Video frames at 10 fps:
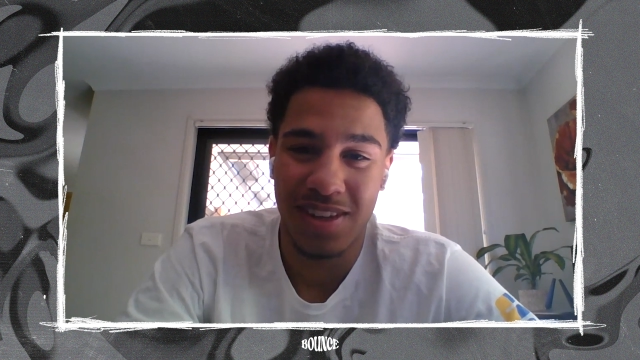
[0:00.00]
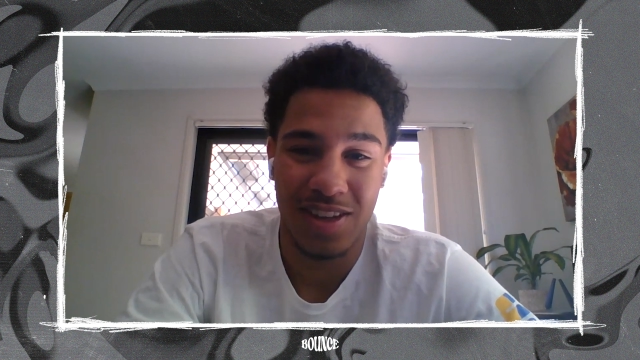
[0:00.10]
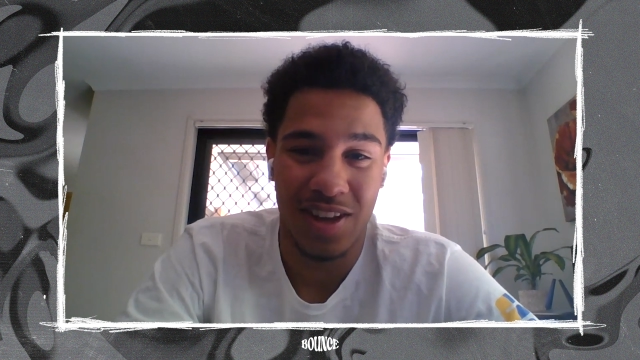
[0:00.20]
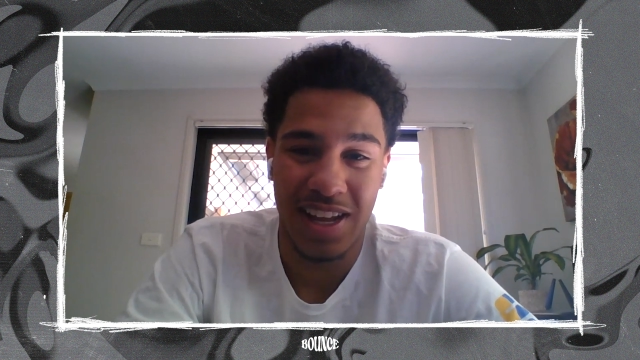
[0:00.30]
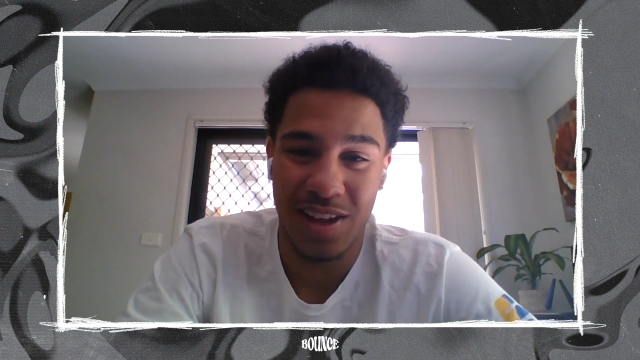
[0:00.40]

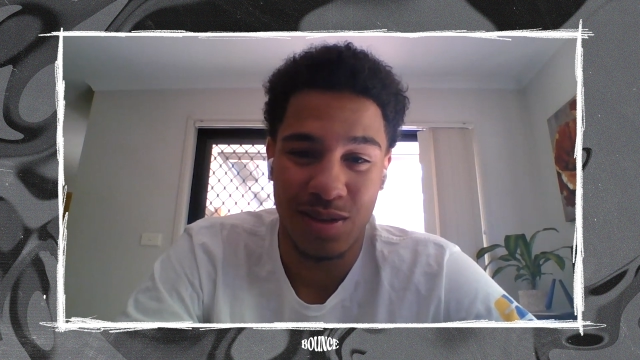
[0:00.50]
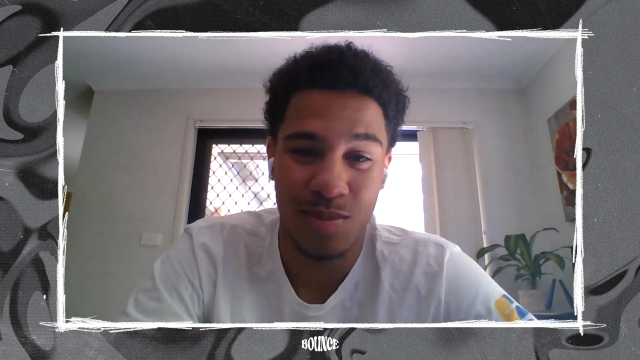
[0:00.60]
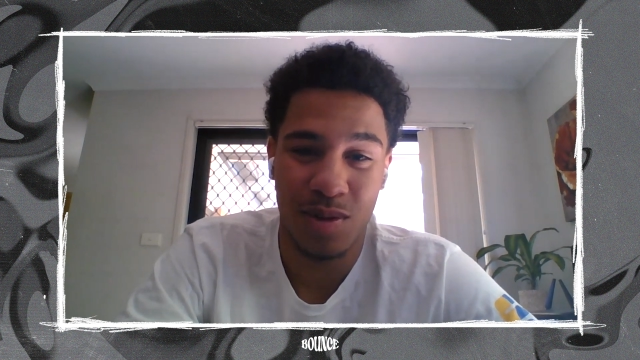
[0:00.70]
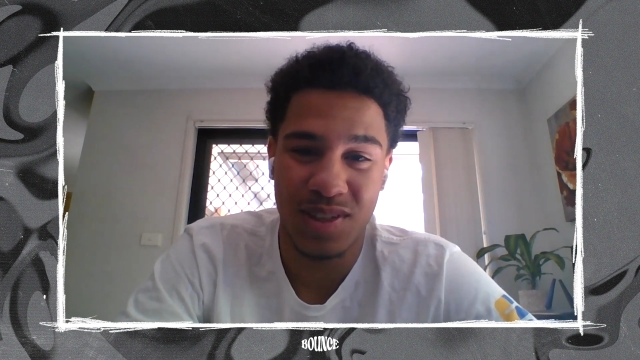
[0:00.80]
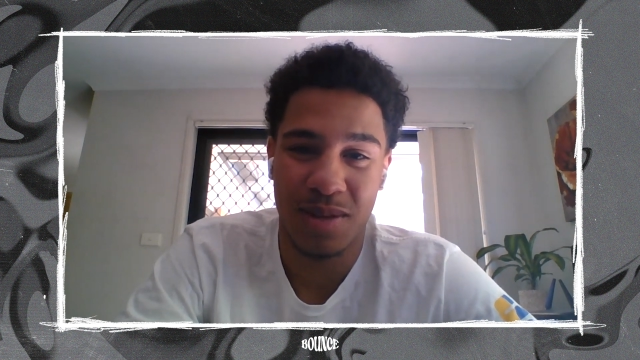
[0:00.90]
So he goes
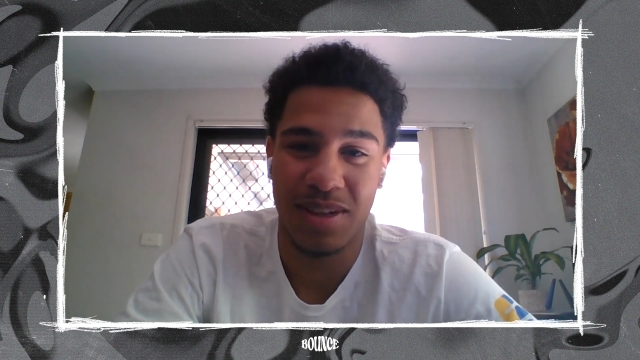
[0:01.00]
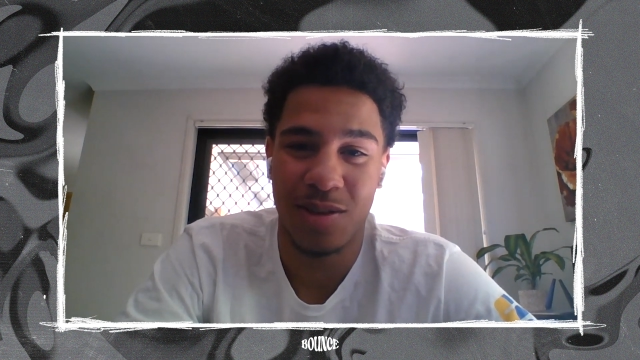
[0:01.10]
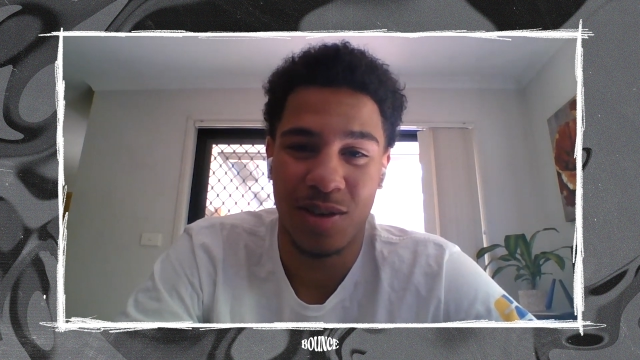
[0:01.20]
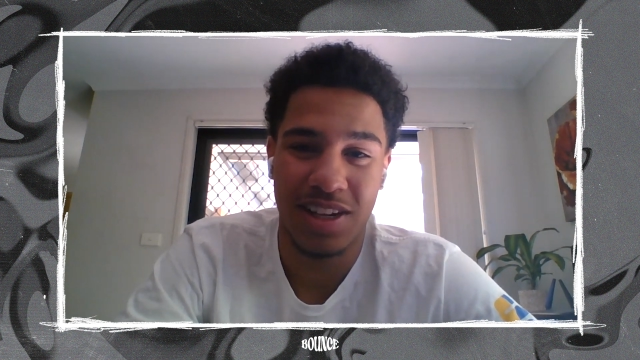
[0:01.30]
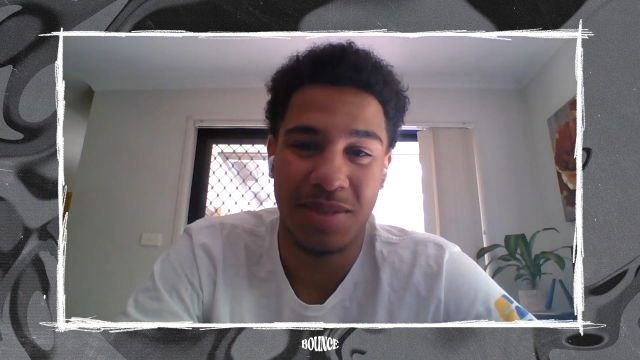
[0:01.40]
pulls up
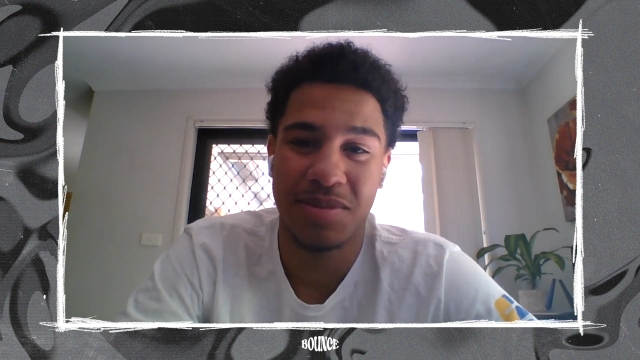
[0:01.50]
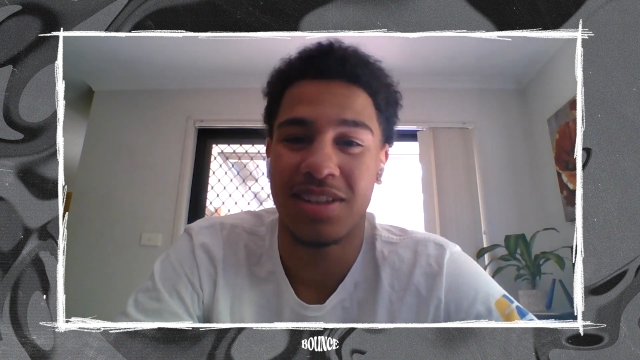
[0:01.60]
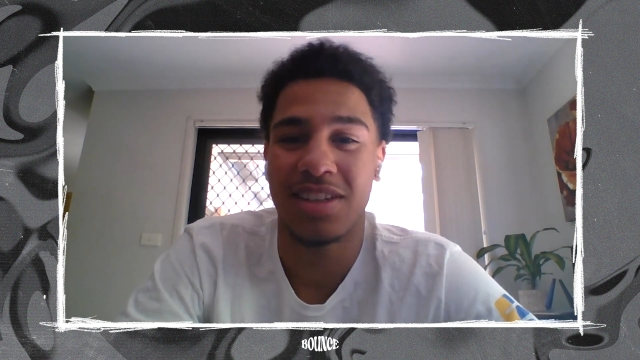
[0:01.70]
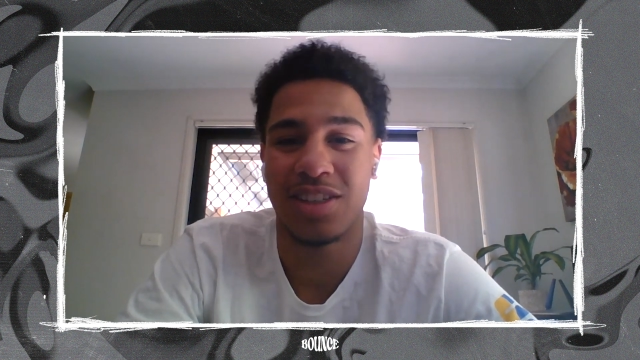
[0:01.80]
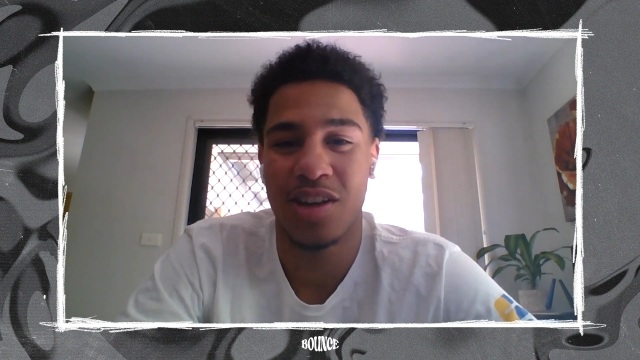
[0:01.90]
little clips
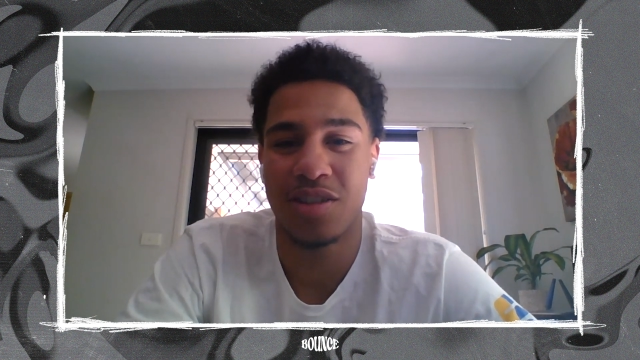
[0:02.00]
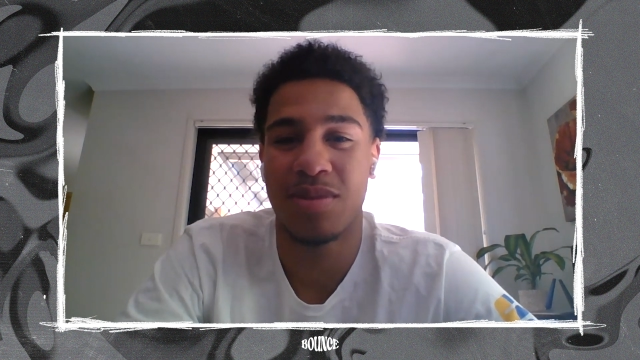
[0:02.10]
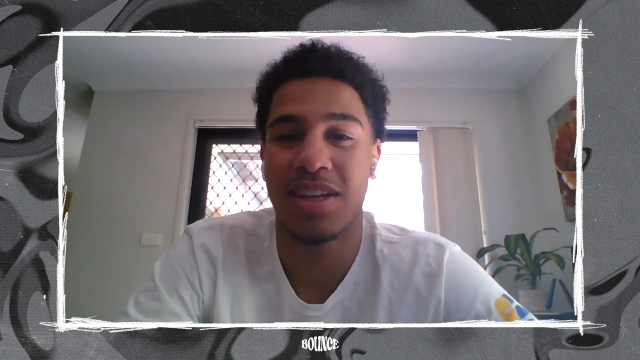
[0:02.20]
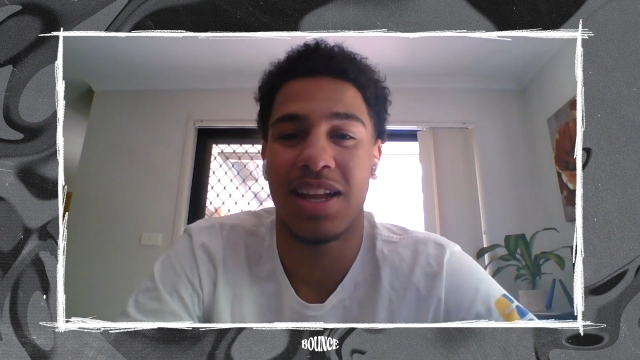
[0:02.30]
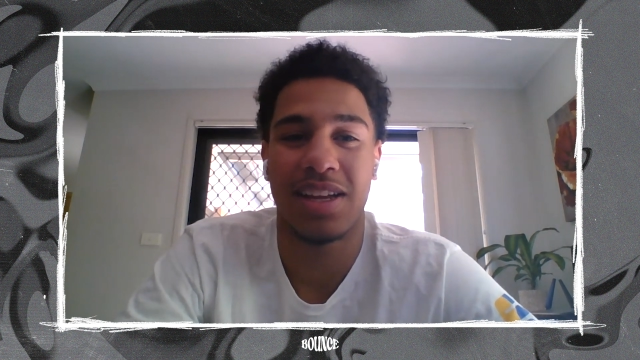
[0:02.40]
and shows
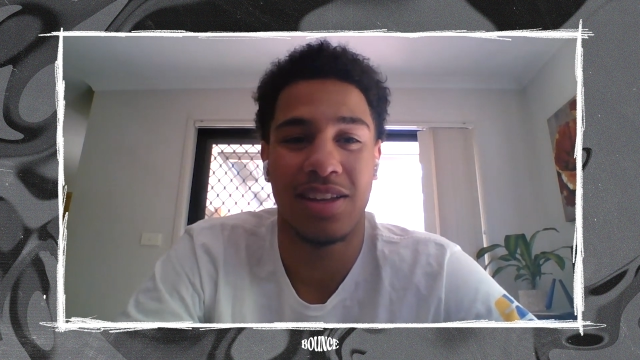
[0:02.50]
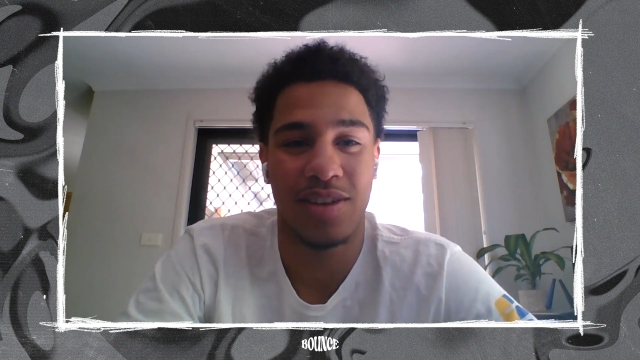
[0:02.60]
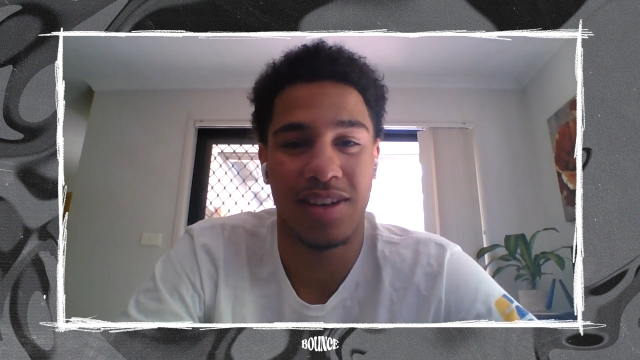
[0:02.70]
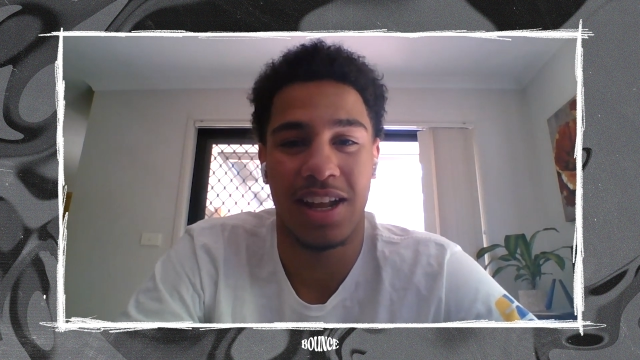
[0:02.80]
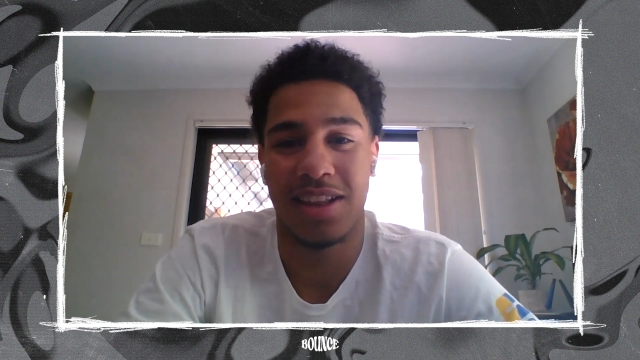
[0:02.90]
me like
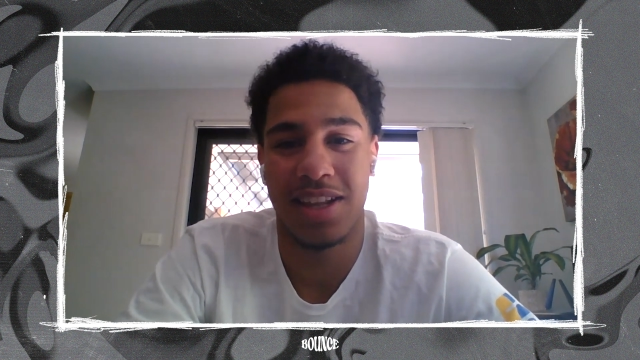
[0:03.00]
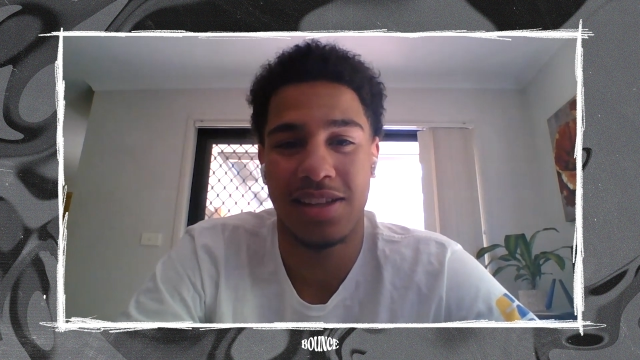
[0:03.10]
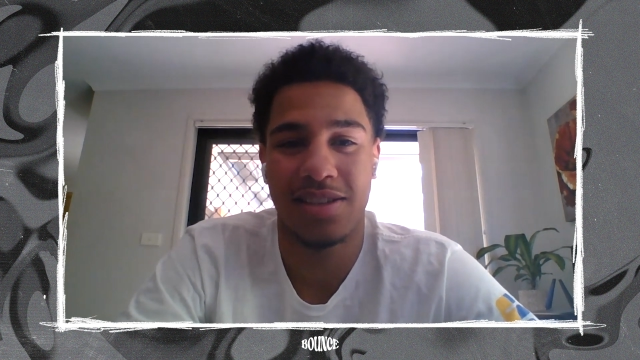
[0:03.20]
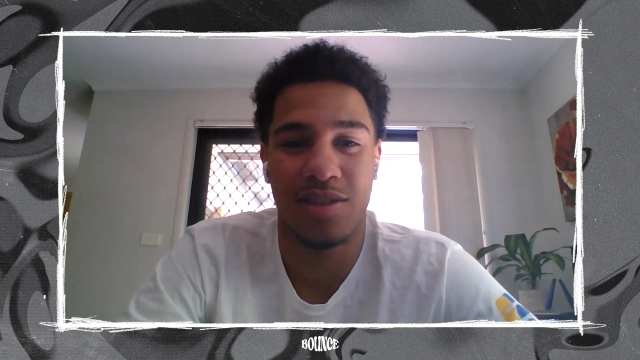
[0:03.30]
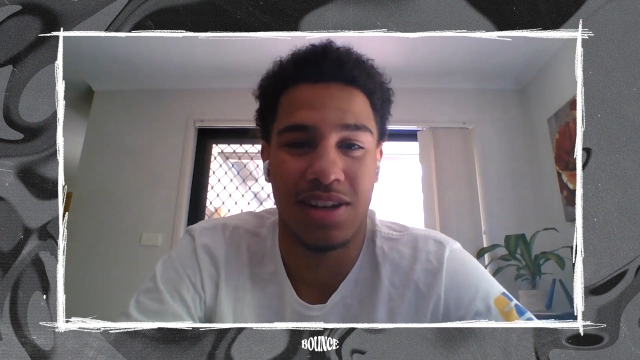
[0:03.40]
could have done
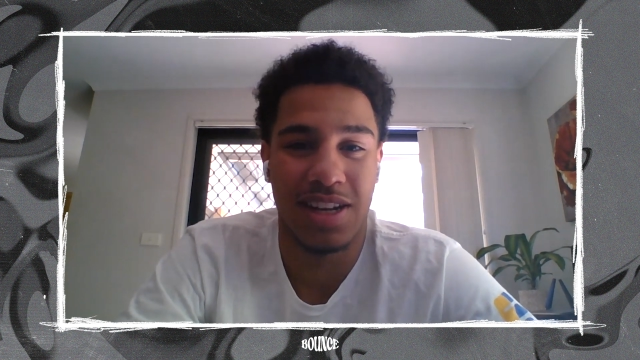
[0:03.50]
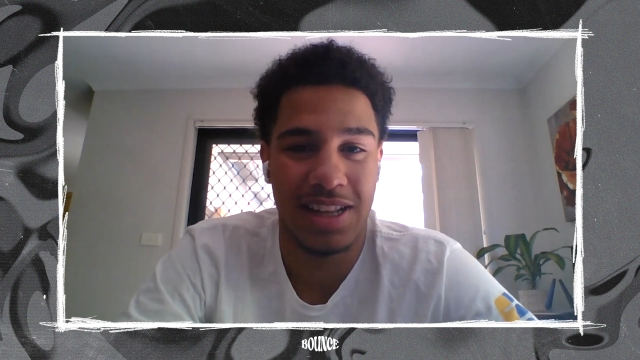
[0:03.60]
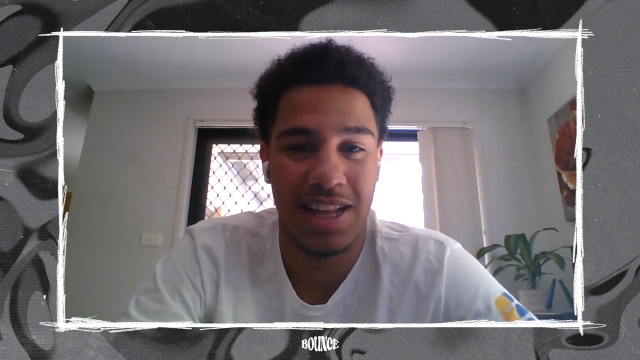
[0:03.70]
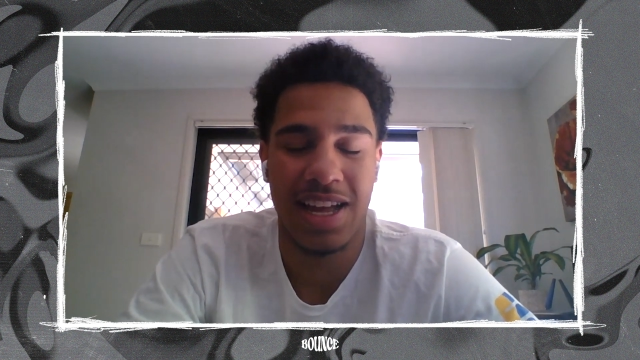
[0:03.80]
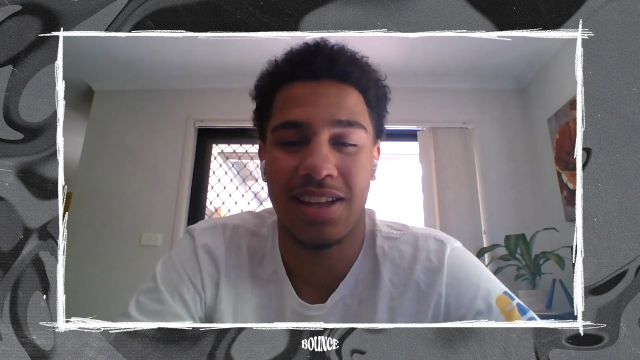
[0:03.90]
this, could have
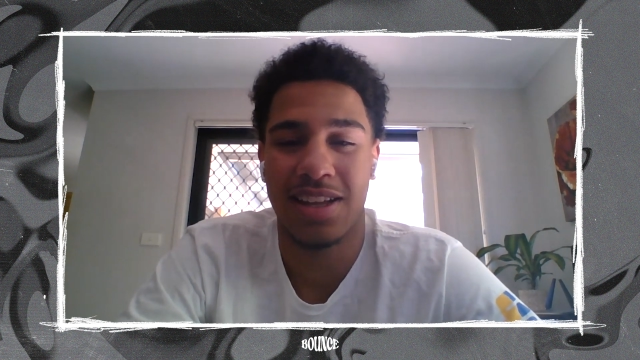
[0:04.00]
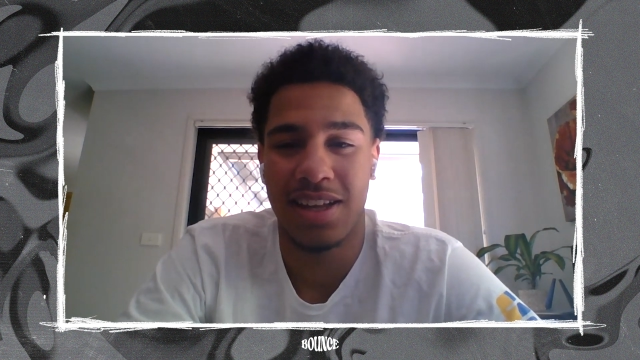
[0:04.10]
did that.